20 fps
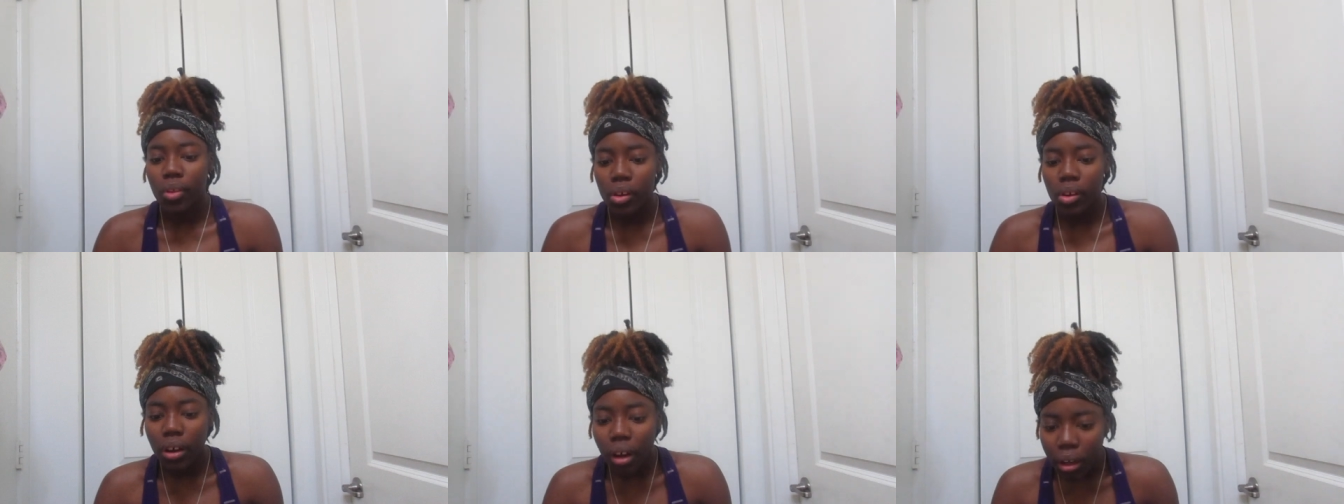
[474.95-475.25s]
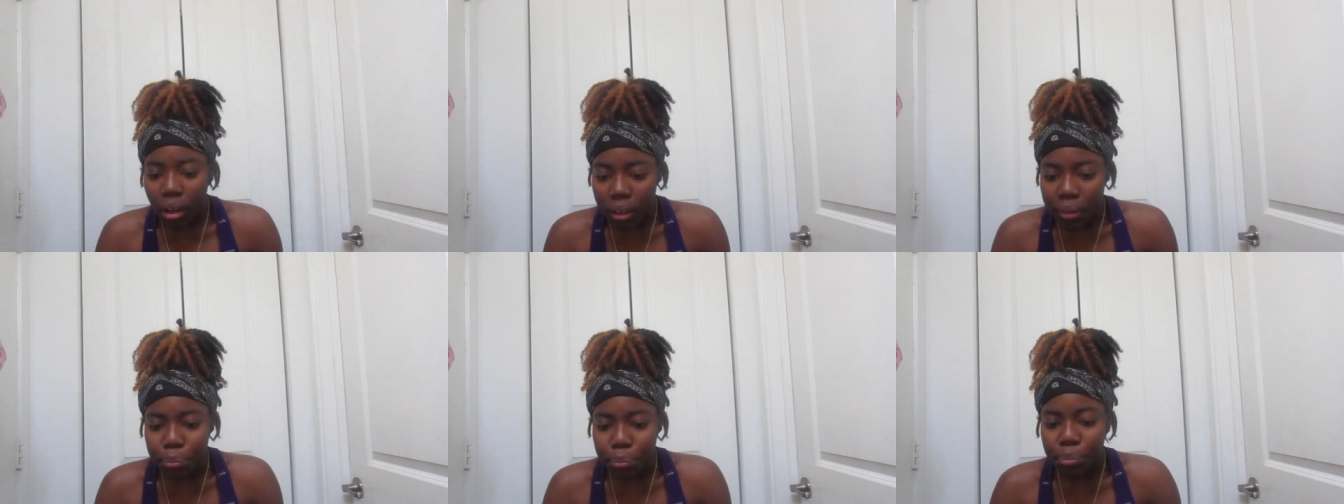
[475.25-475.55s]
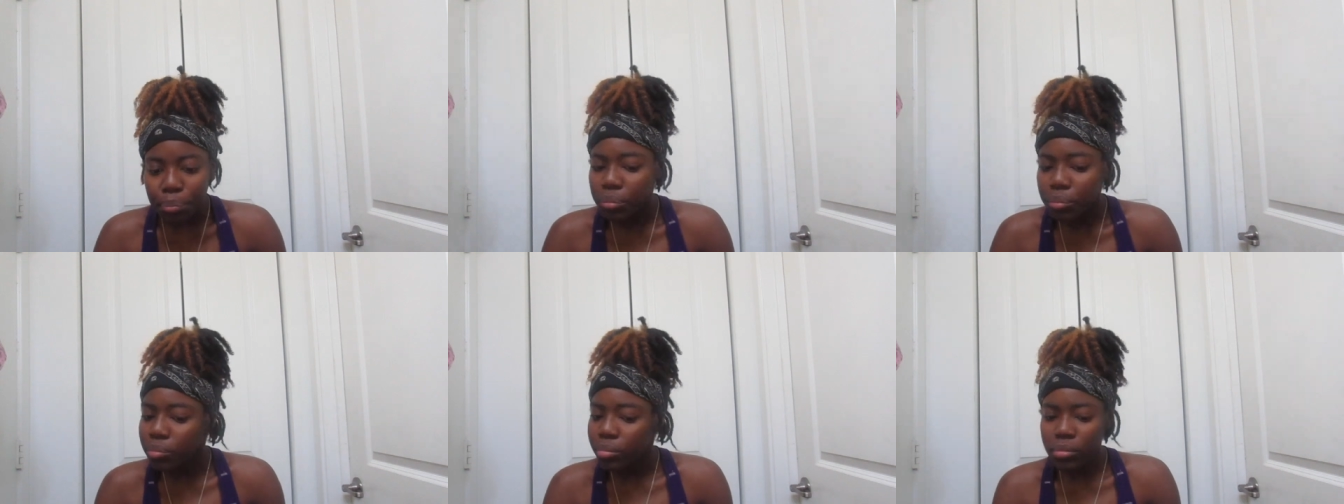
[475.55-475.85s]
Um,
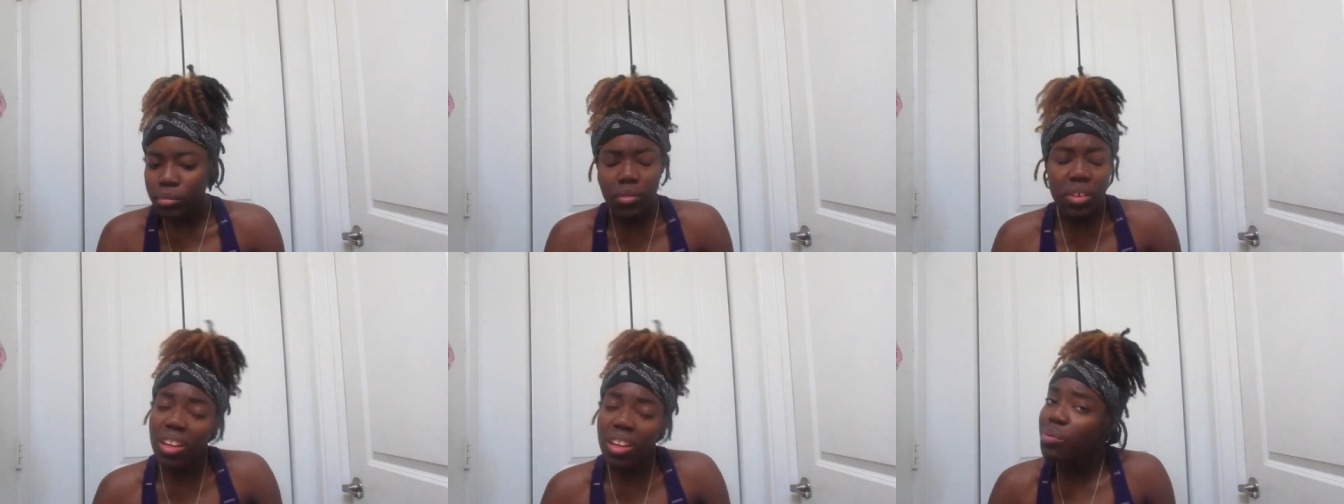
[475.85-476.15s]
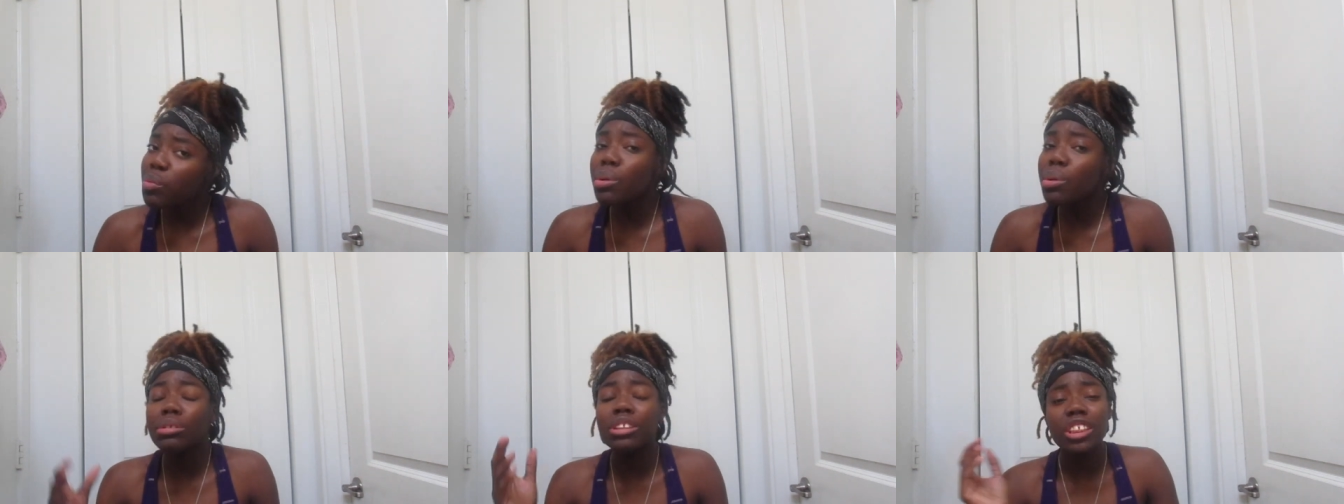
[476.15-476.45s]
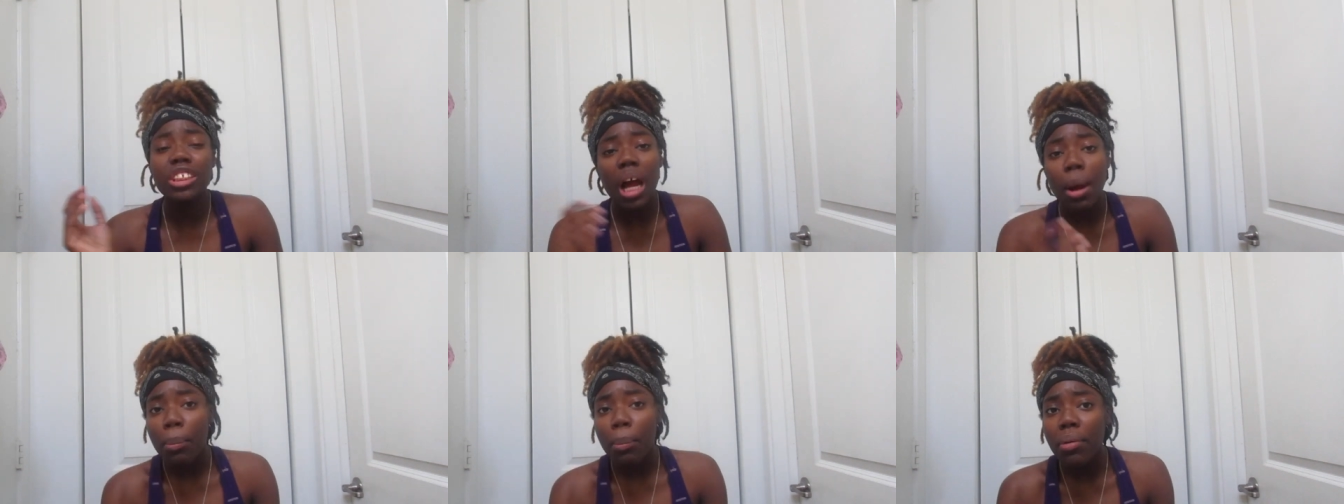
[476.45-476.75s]
we were
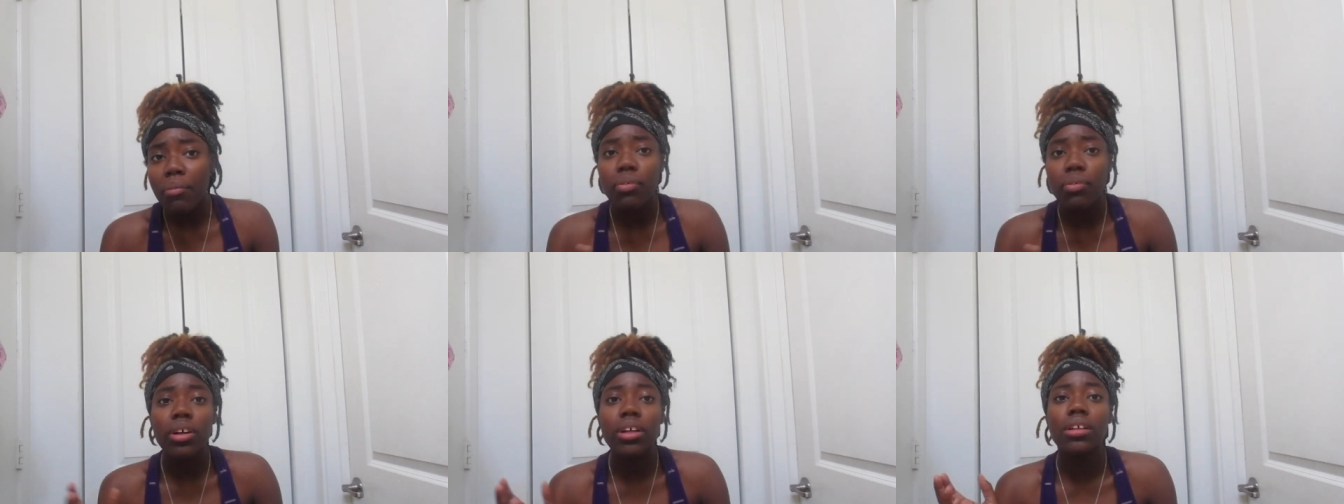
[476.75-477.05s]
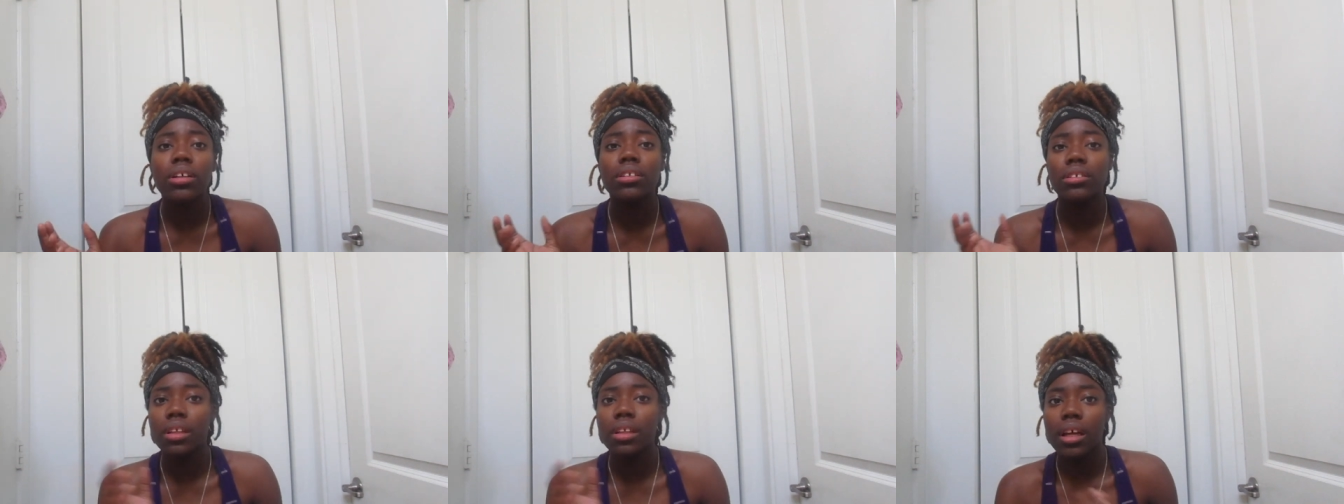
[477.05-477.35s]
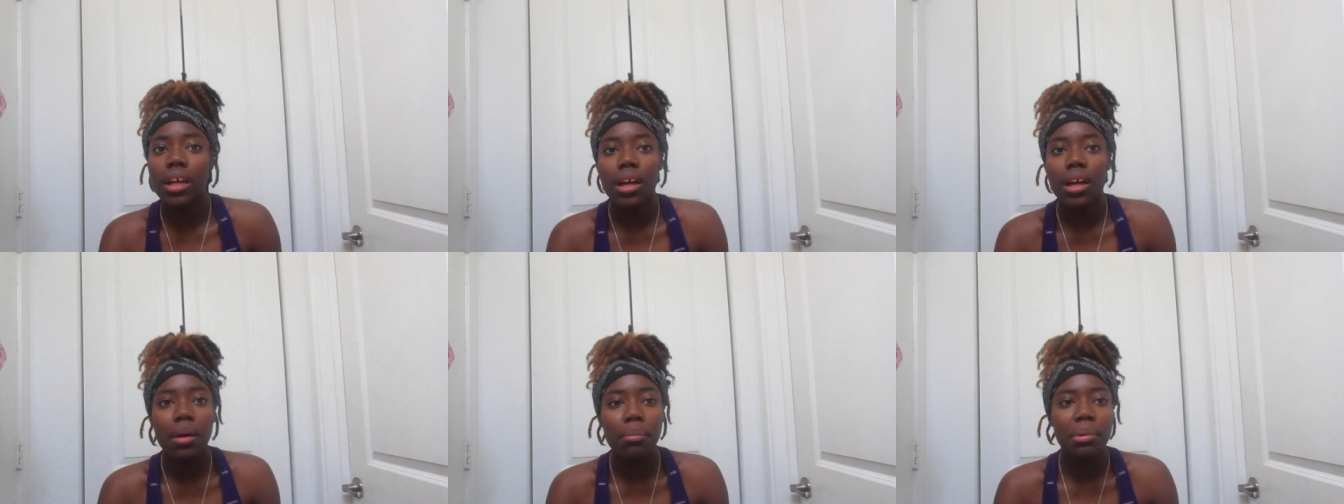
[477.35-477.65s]
shopping for
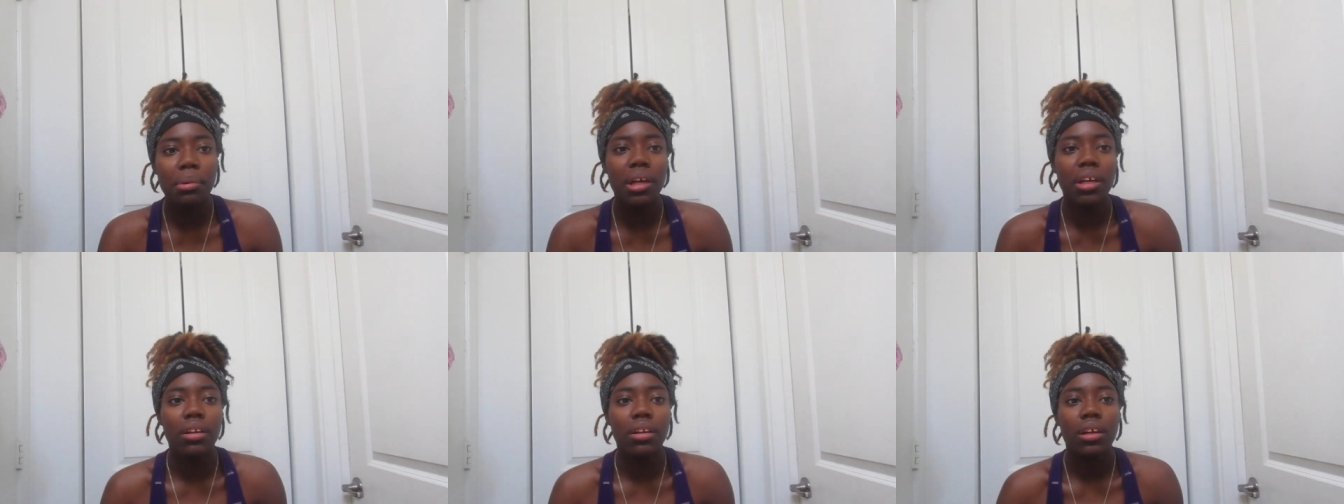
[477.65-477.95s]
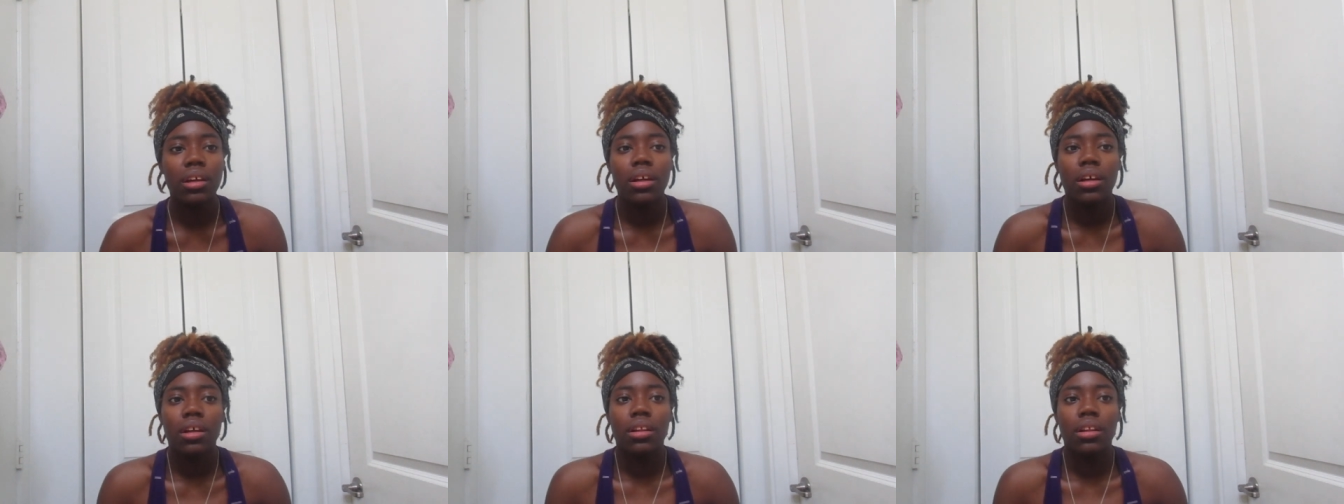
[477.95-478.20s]
them and